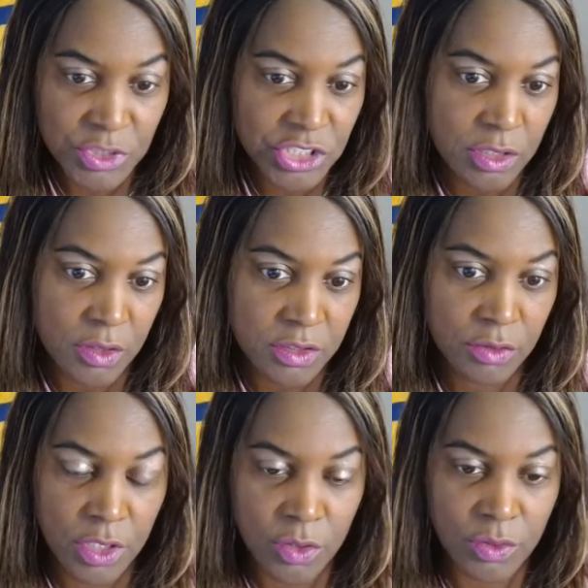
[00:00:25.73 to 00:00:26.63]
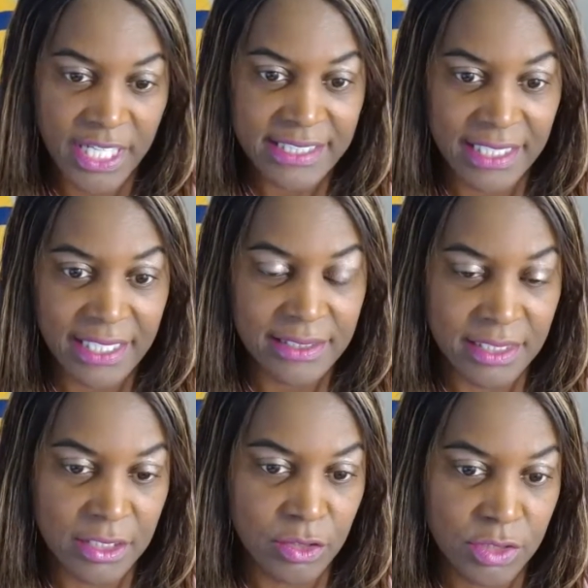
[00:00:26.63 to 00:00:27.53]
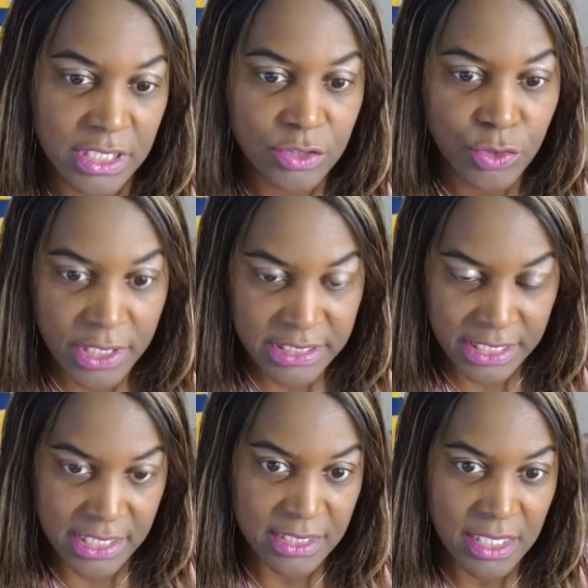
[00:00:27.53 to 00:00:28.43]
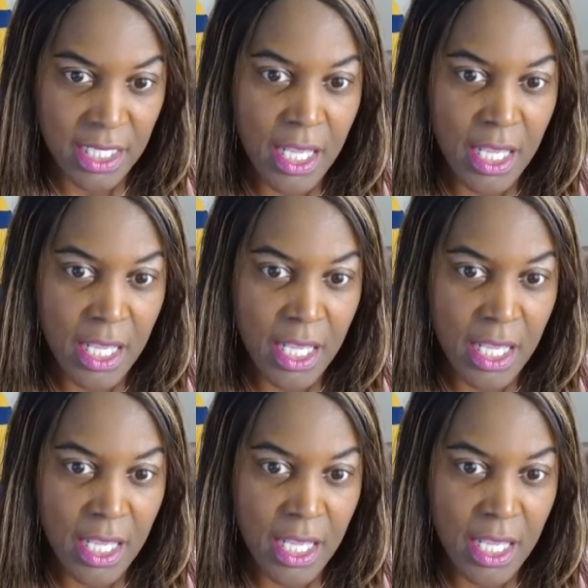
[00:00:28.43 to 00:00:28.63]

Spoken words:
which is also known as a DOT drug test,